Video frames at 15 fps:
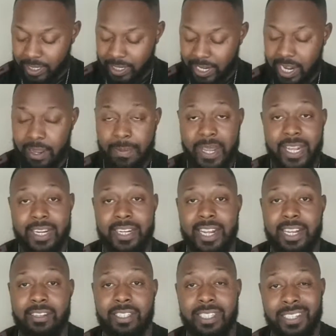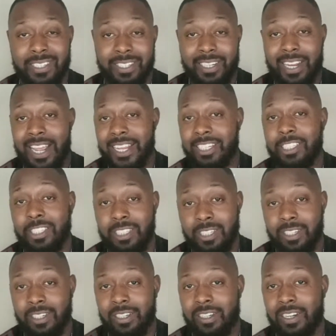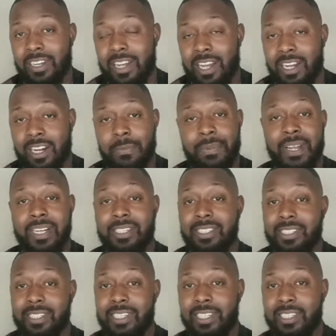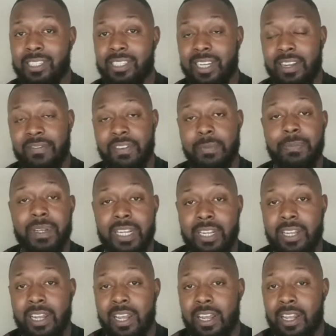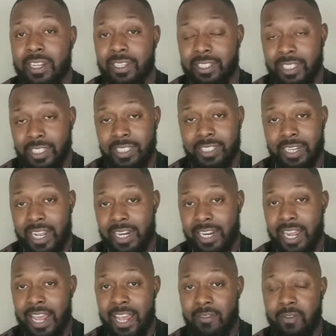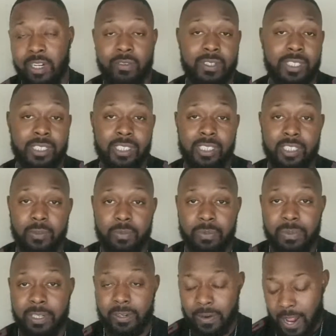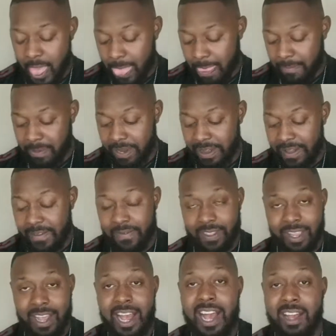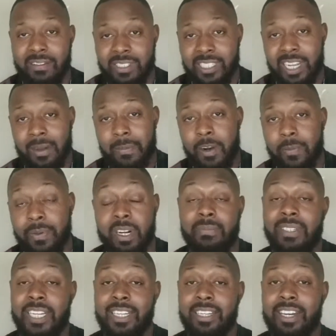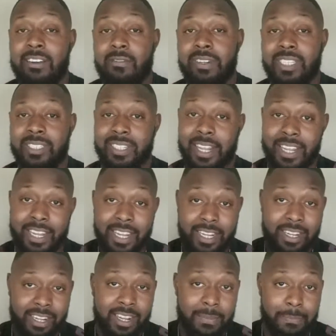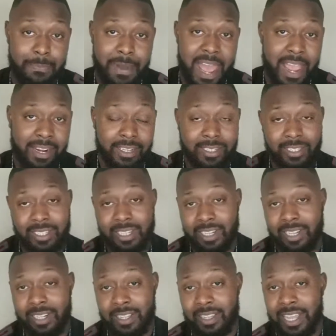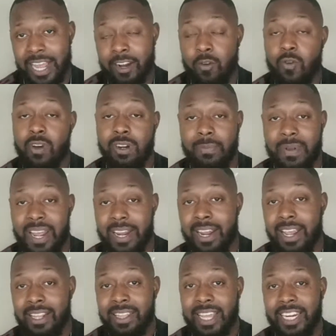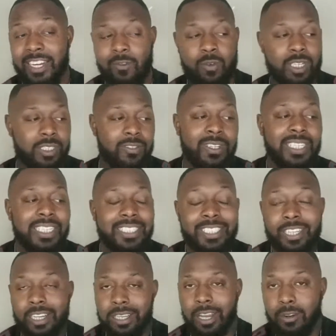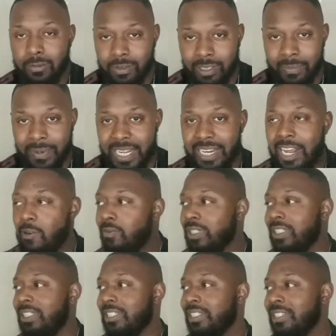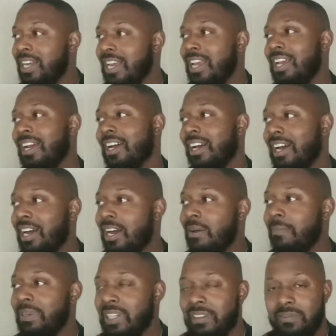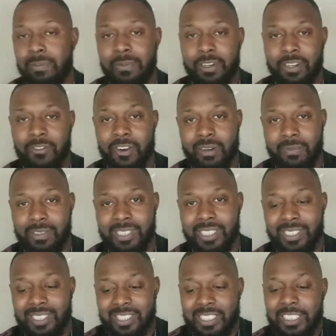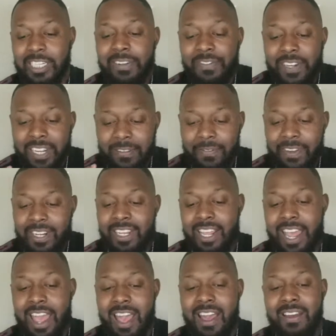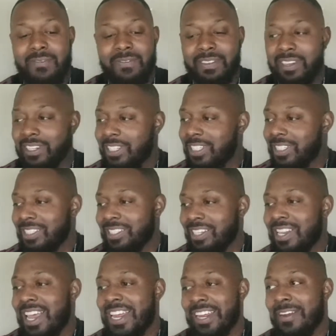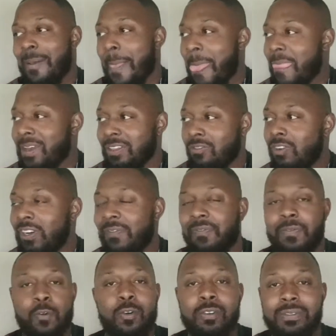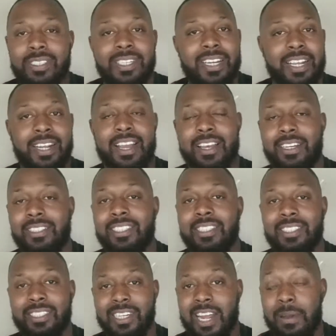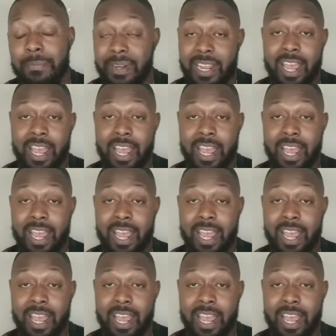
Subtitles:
Cam had a down season last year compared to his MVP season that he had when he went to the Super Bowl. But obviously, I'm taking that risk that he can get back to that quarterback that he was, or at least close, man. That was just an unbelievable, incredible season. If he can have just like 3/4 of that kind of season, I'll be